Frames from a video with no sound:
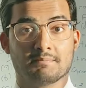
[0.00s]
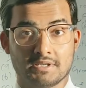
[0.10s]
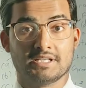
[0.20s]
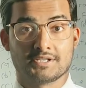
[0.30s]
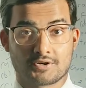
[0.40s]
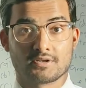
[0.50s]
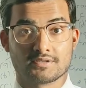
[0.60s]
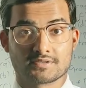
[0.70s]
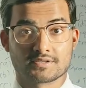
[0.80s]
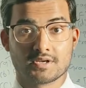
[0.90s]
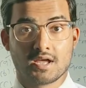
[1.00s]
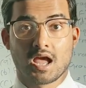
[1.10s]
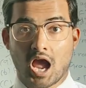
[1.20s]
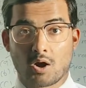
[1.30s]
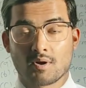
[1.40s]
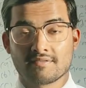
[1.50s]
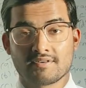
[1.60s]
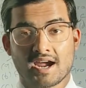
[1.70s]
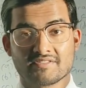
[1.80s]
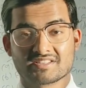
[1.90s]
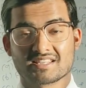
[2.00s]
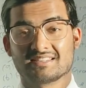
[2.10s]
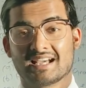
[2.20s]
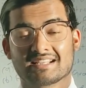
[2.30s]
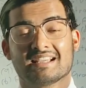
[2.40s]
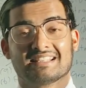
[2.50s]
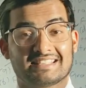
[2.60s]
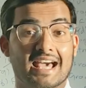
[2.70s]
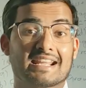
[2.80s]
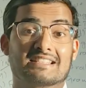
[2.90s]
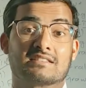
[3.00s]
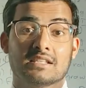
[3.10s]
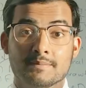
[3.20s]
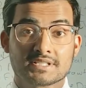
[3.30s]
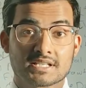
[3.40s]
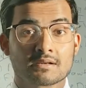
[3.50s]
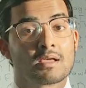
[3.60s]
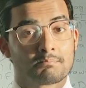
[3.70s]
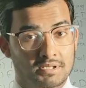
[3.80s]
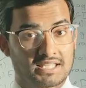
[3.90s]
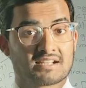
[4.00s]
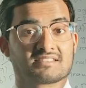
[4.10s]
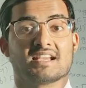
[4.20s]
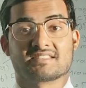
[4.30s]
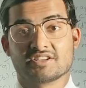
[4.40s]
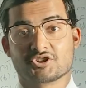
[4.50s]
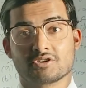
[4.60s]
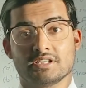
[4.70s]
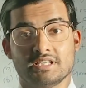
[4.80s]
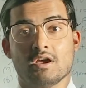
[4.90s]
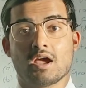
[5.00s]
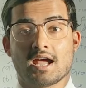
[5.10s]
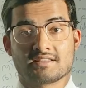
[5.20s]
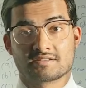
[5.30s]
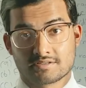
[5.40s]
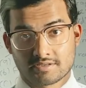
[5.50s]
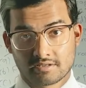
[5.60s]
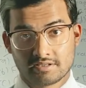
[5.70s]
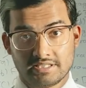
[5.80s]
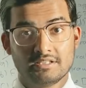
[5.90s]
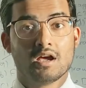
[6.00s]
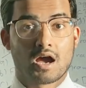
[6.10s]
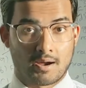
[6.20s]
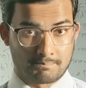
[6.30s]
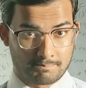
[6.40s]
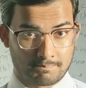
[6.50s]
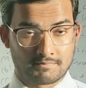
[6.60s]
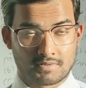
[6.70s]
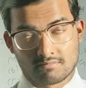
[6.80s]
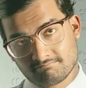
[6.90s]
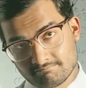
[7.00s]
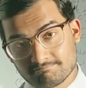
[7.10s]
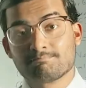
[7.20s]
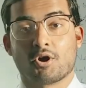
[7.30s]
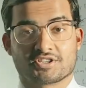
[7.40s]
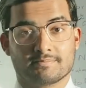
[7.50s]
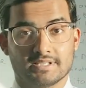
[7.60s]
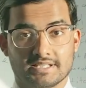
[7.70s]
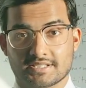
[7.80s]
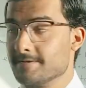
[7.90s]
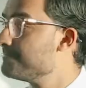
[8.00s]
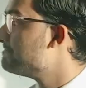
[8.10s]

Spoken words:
$1 million. However, having said that, that is limited, but that's essentially and certainly a possibility.